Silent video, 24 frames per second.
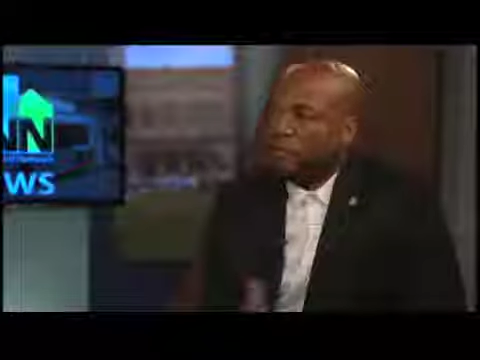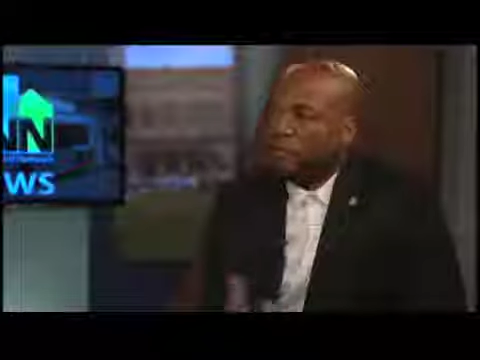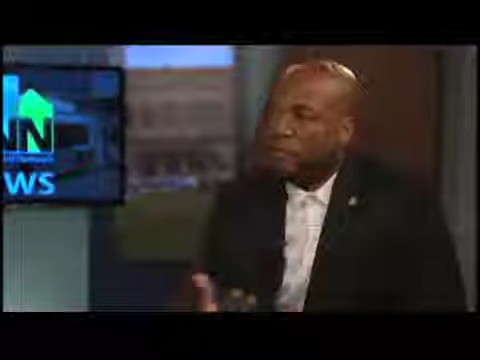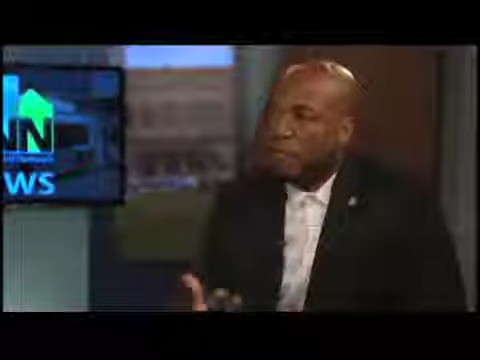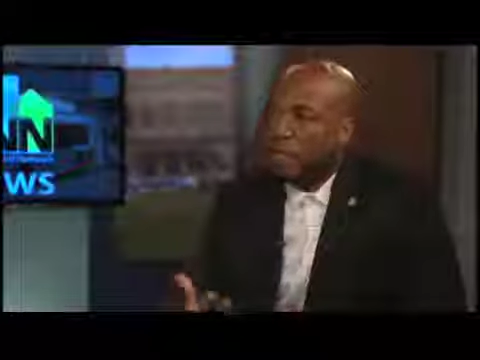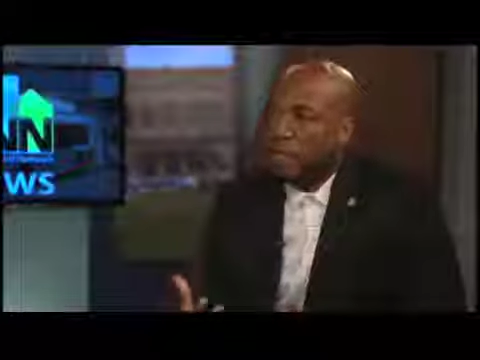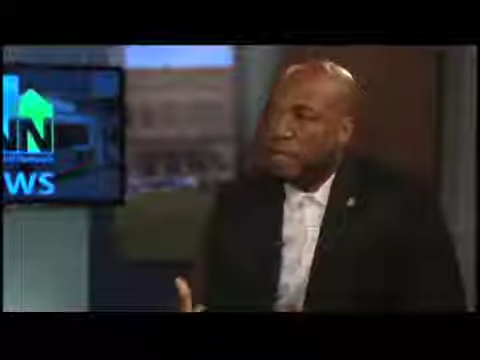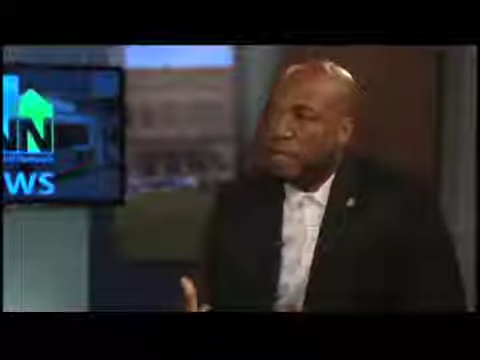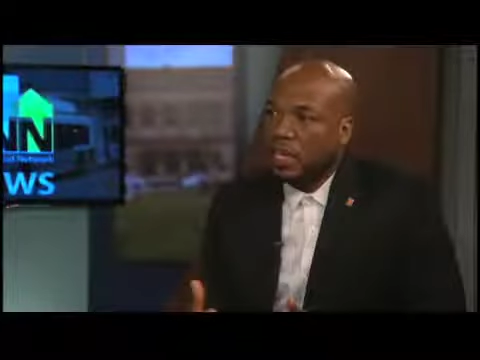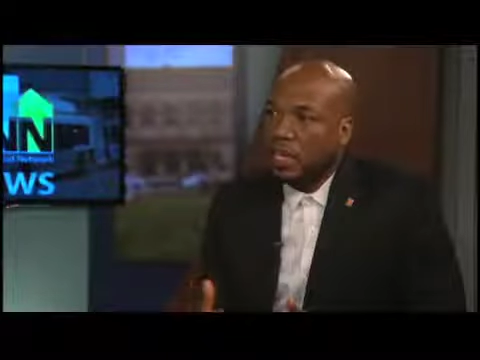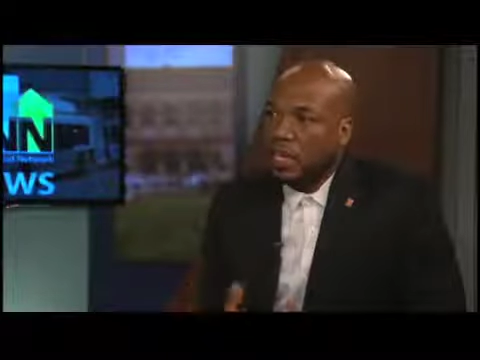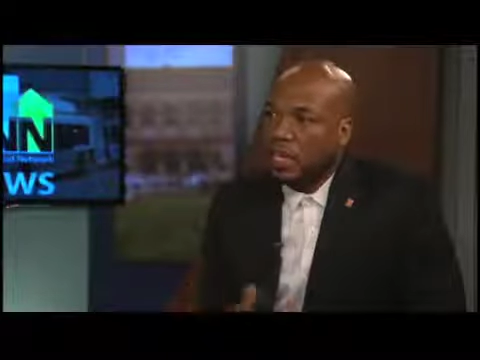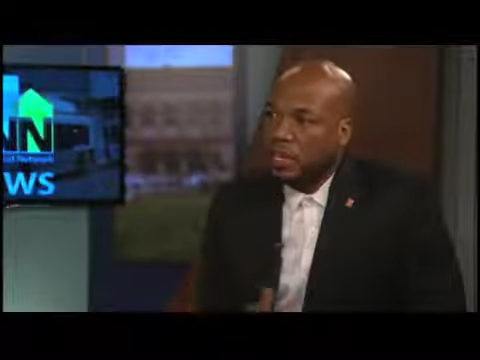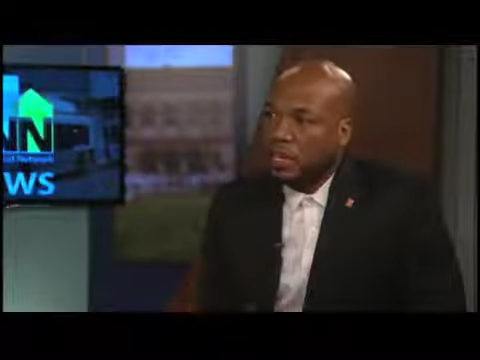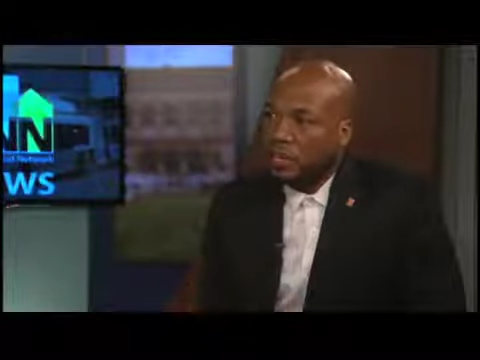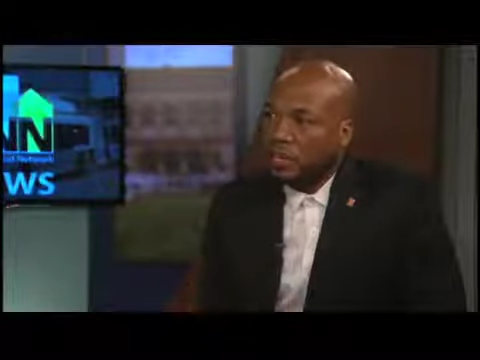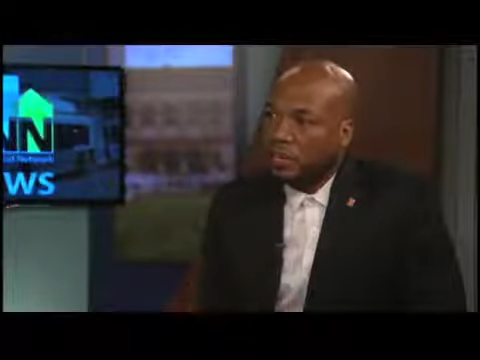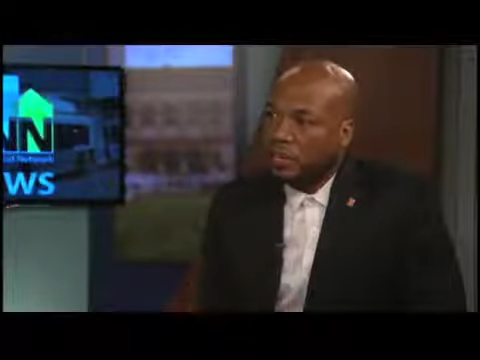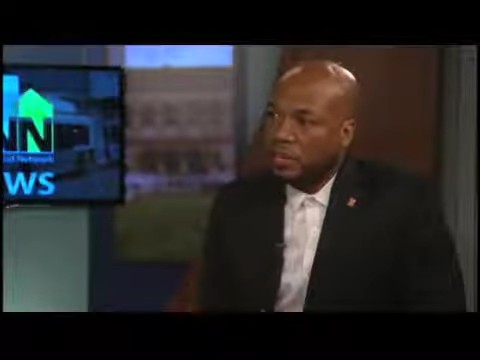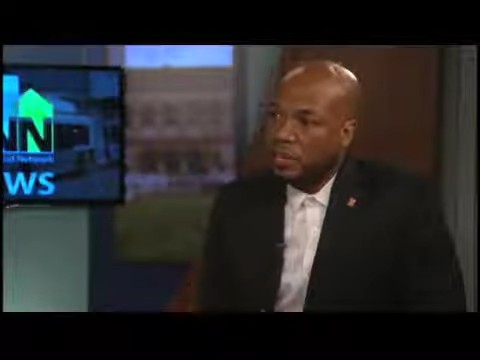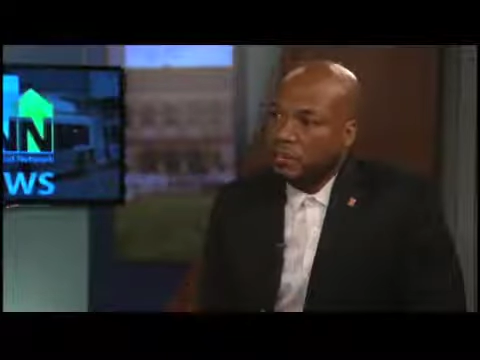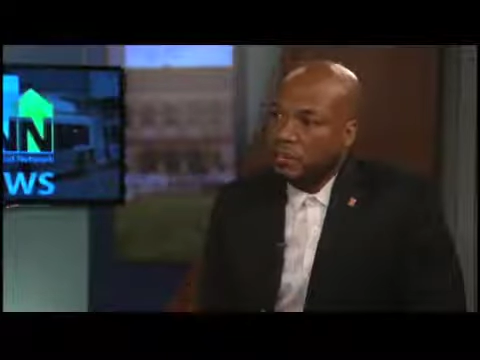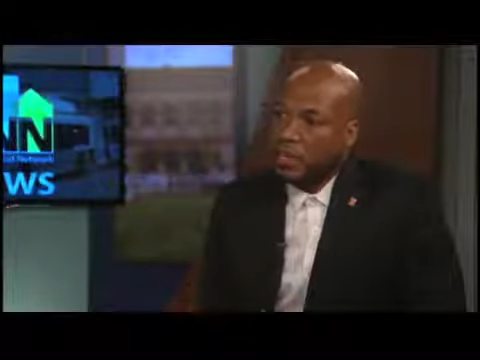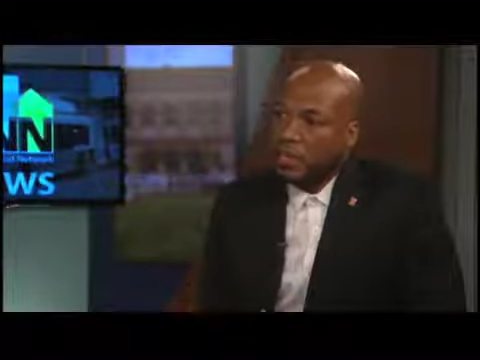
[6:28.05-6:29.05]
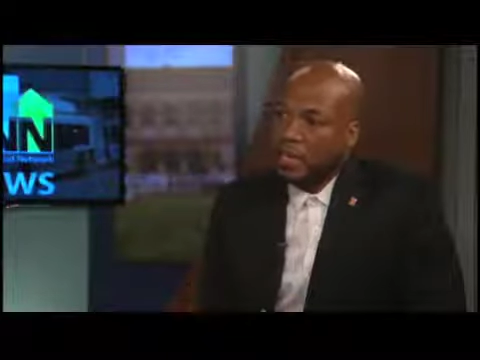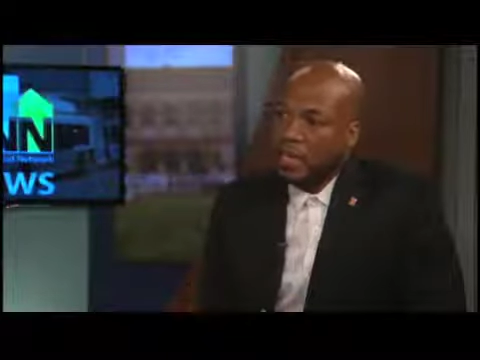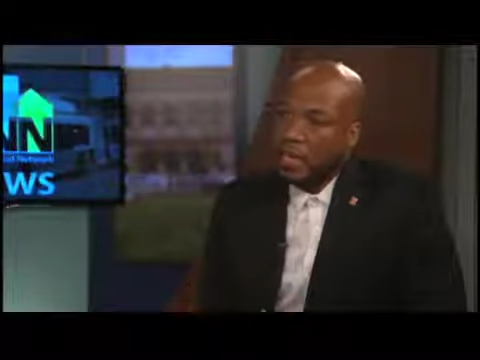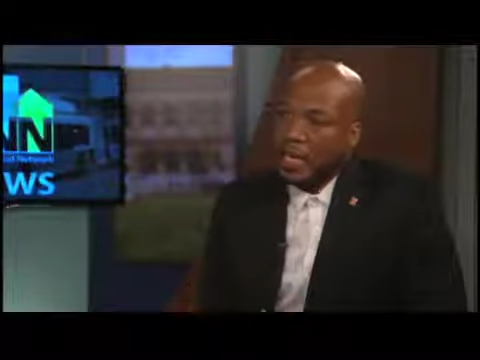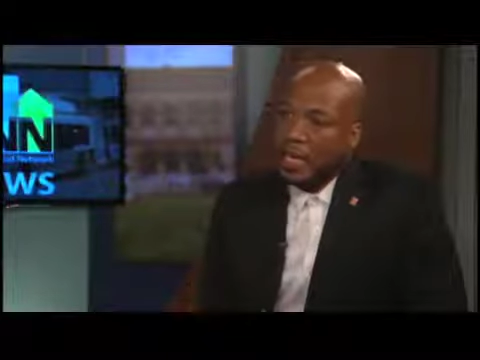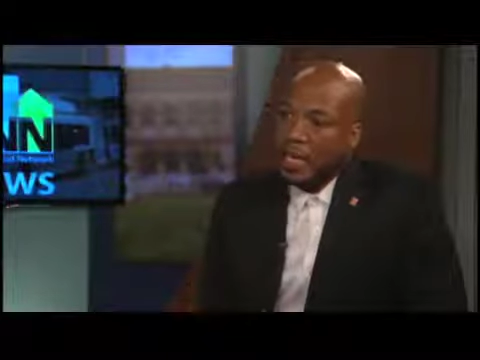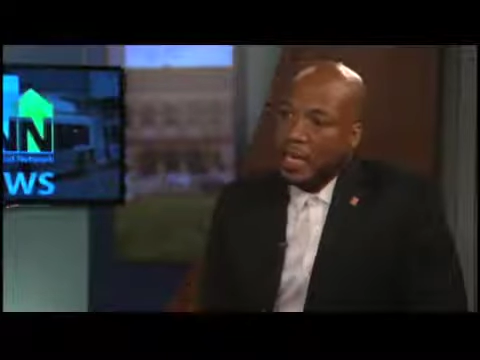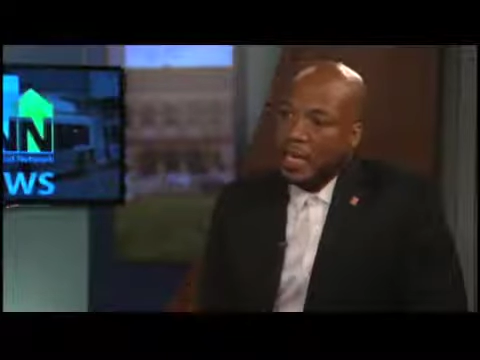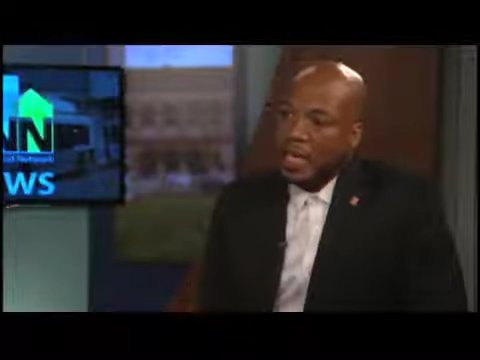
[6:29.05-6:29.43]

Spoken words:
this billion-dollar industry.